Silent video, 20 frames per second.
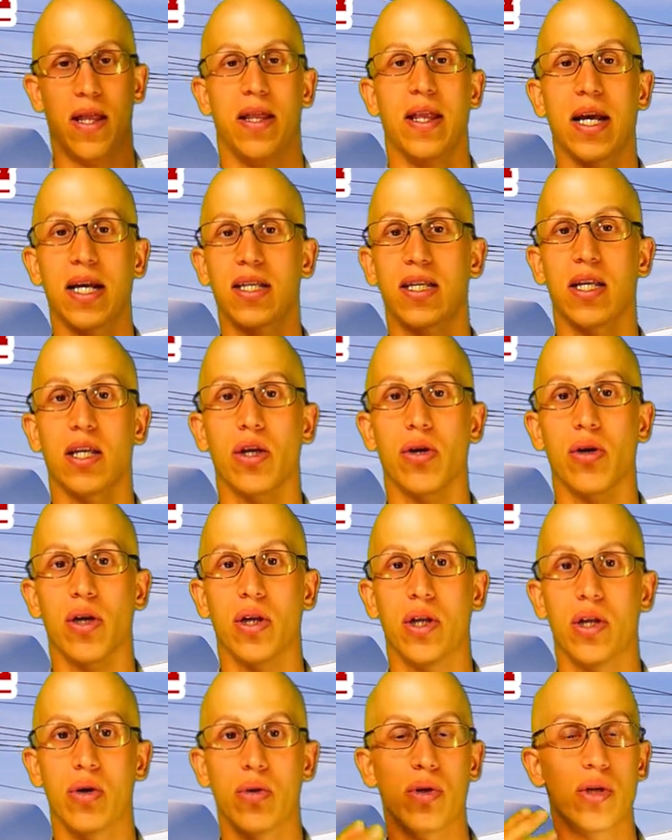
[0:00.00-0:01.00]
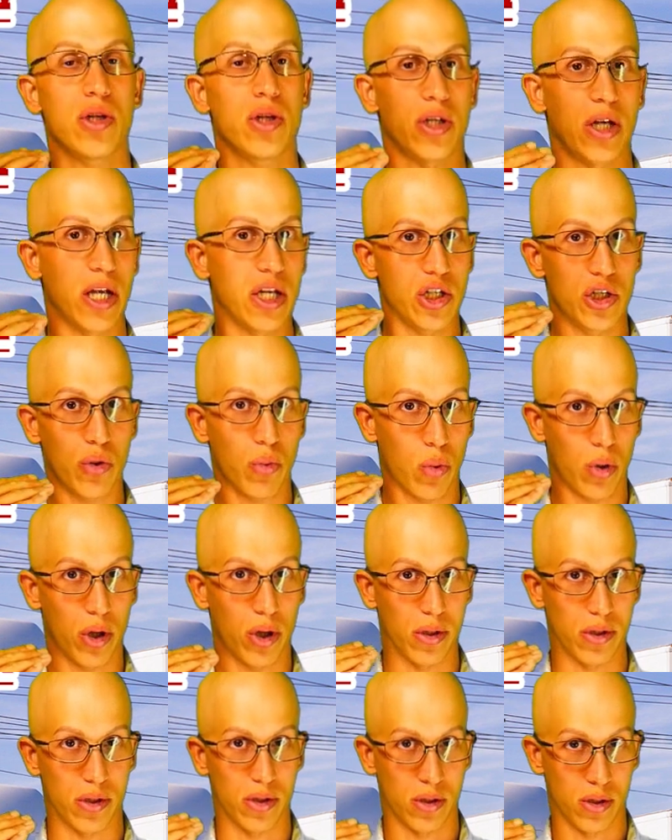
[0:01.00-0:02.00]
The next thing you can do is change your
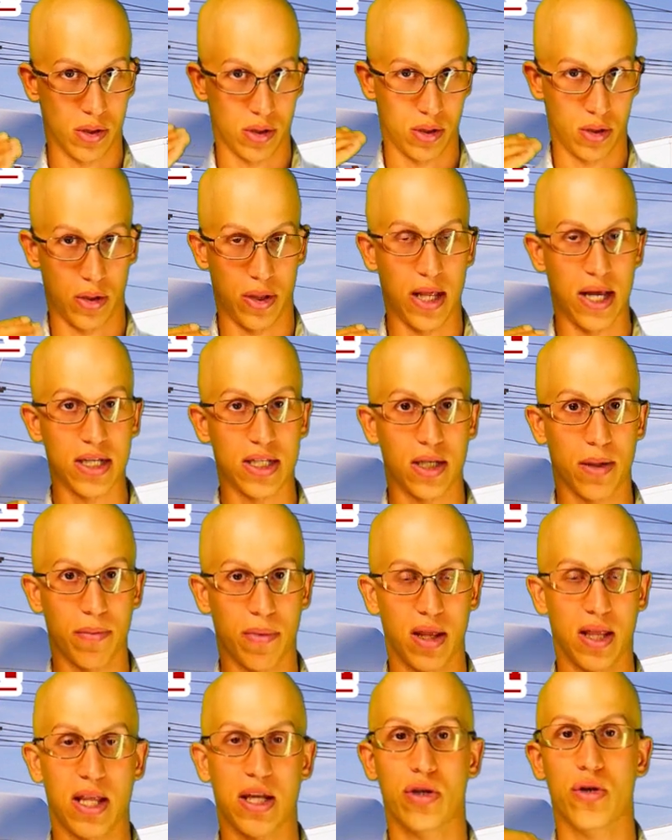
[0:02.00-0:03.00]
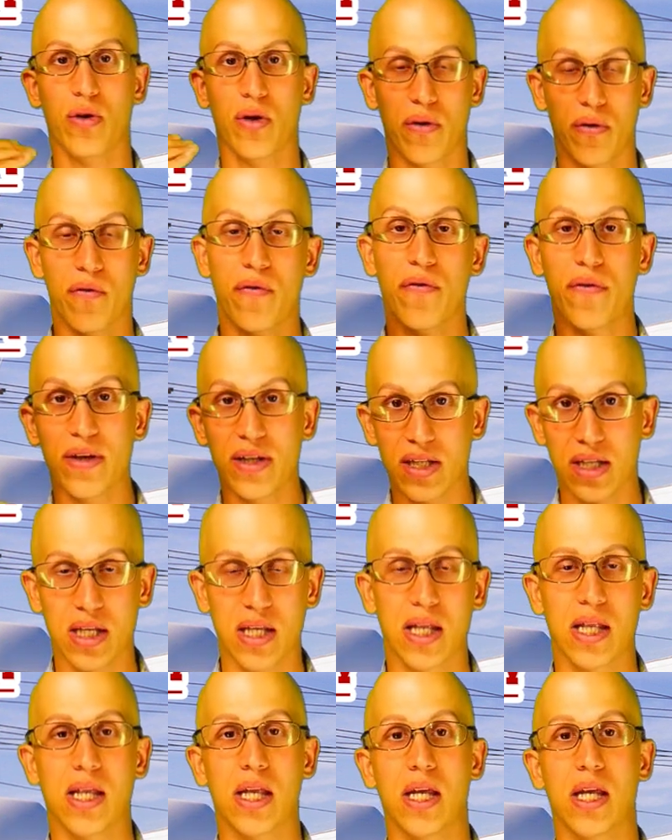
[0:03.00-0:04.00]
words. So that's something that you can
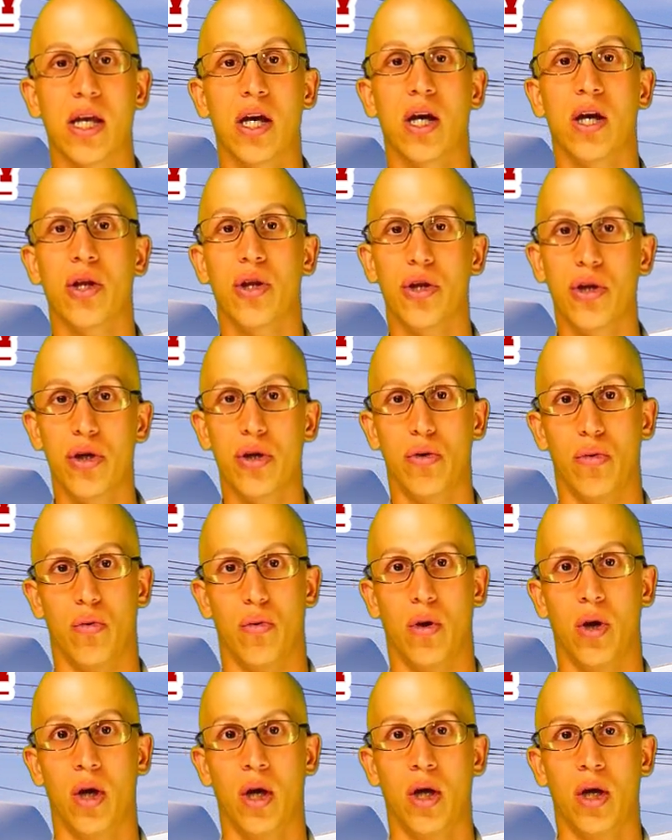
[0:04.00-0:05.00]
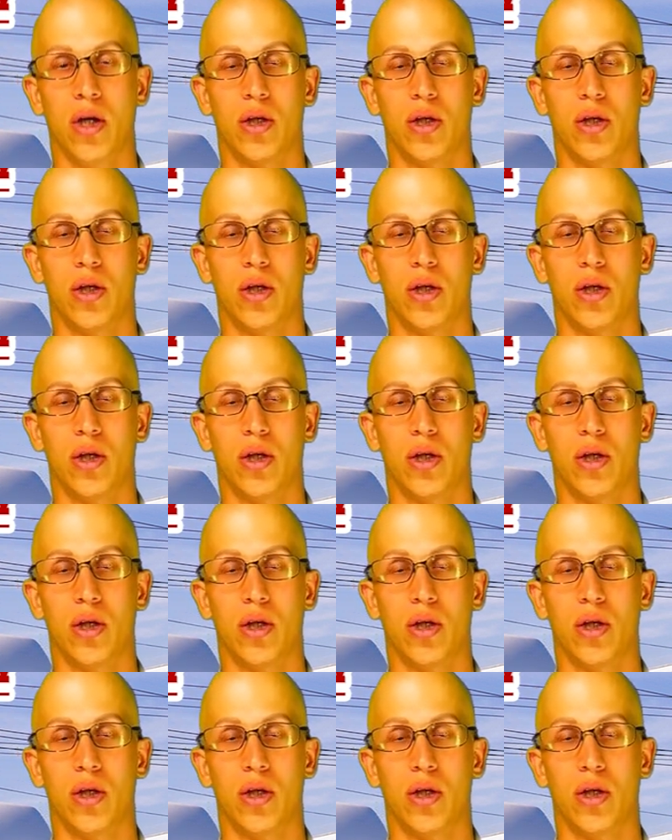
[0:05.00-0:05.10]
physically do.